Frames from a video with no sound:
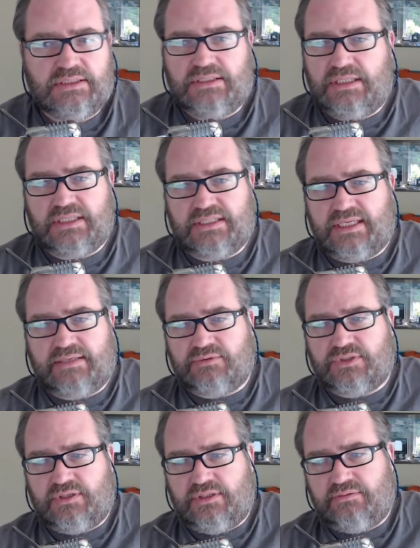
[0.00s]
the other day it
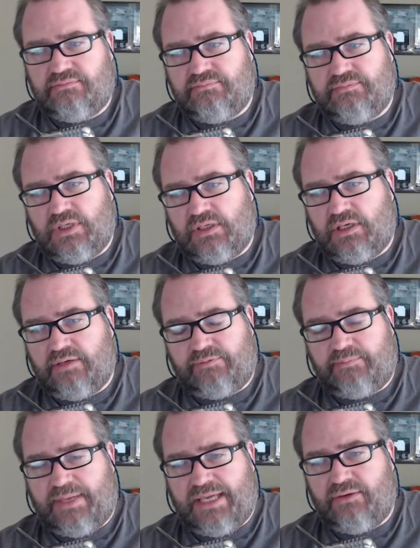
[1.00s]
was only
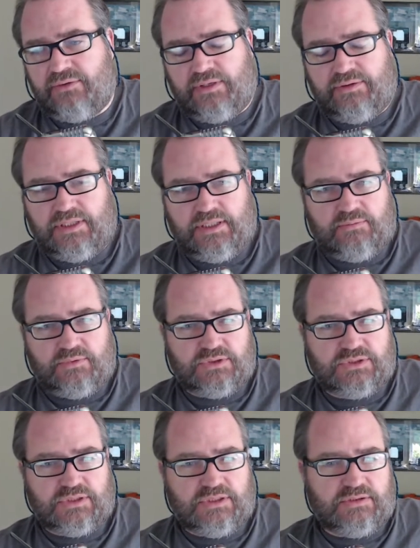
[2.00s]
0.5 pound, I think it
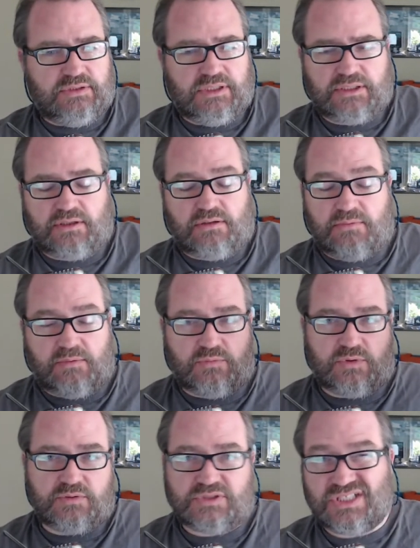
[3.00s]
was. And I can't remember
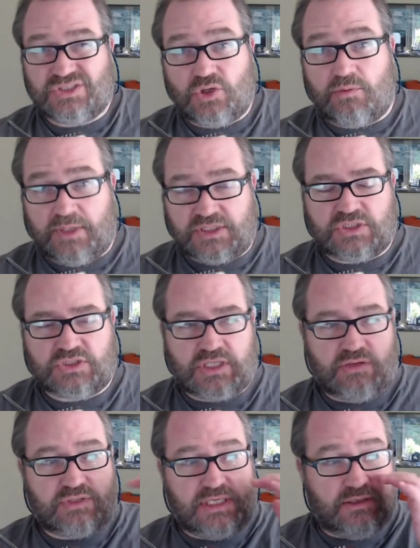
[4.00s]
what it was. It's not much. It's
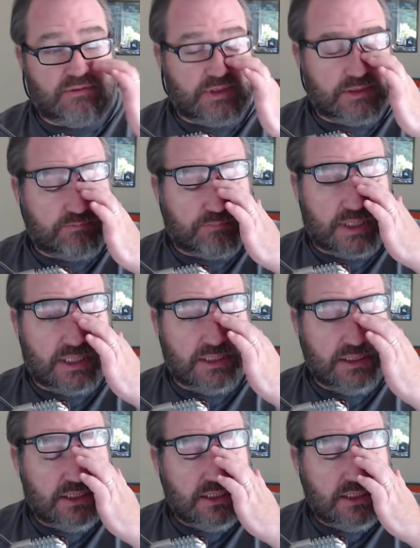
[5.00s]
slowed down, right? But